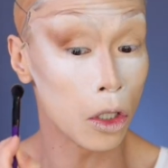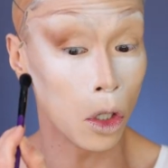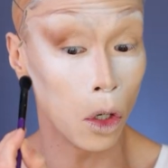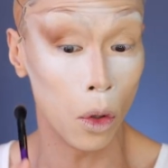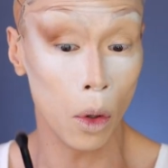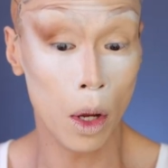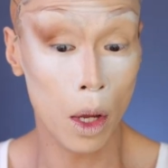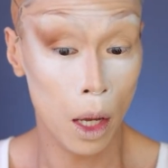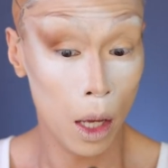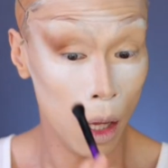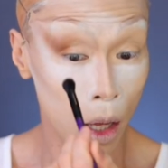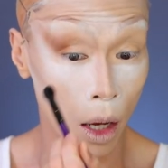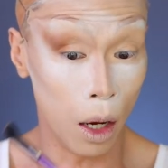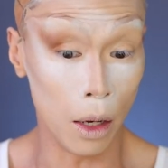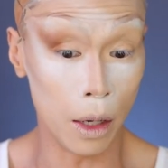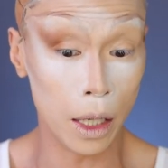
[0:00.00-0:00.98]
So
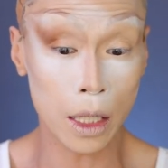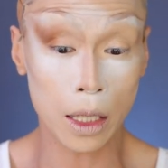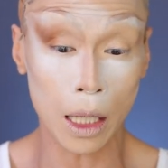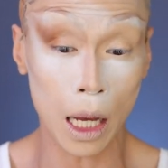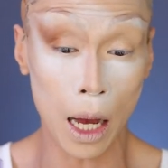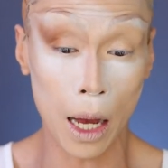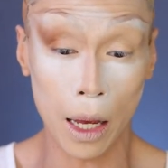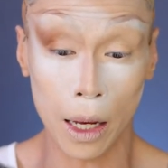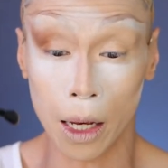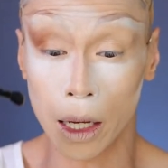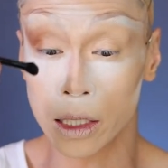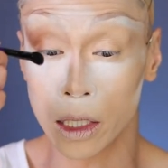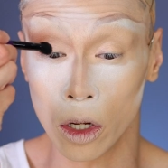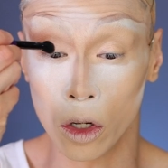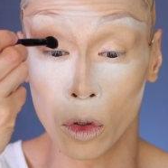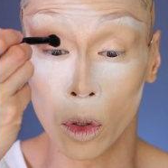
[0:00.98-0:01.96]
on this eye, I
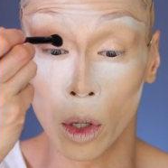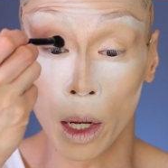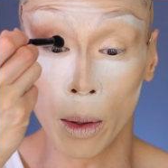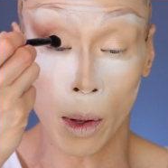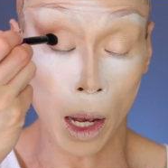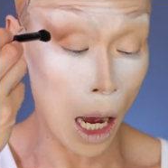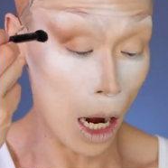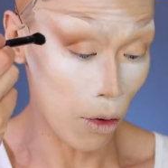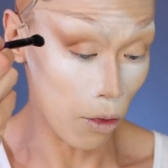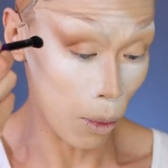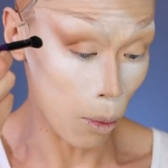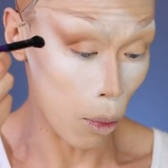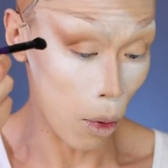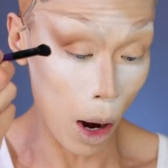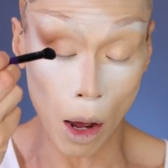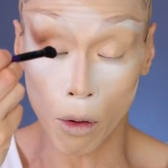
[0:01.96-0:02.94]
guess I'll do a kind of a
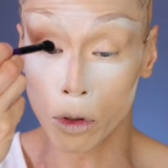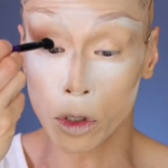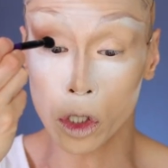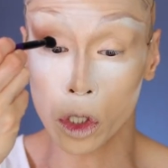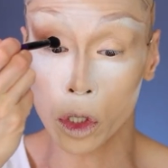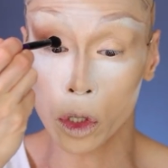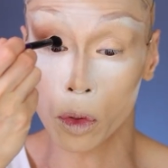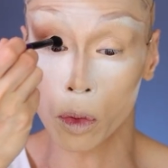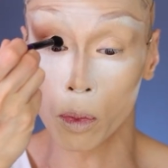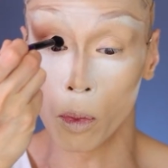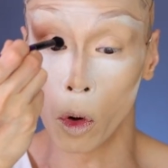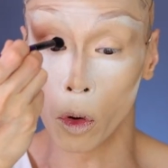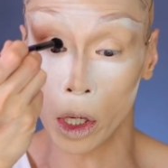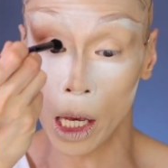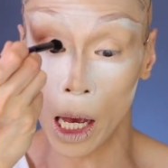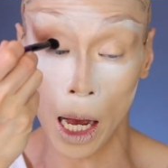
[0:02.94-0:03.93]
brown
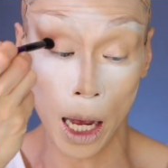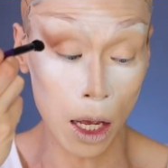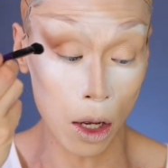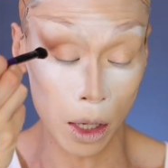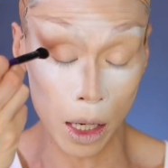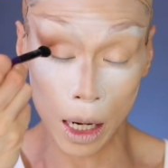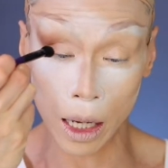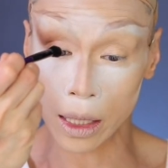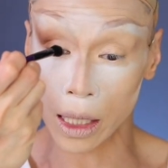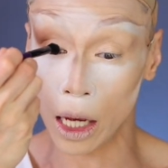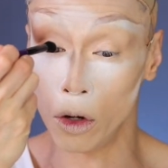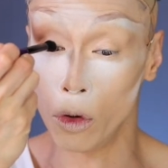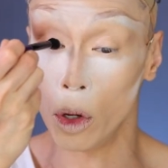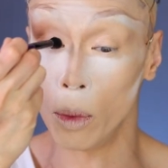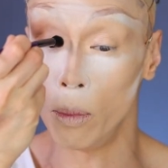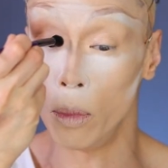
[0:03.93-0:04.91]
smoky eye, and the other side
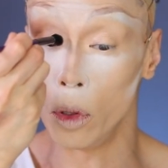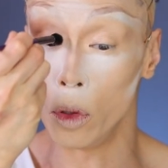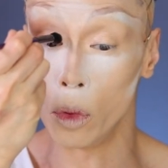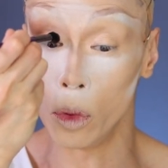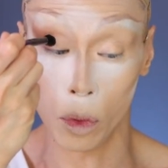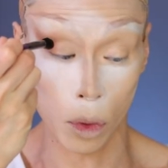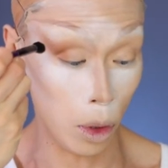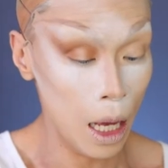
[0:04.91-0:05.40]
I'll do a blue.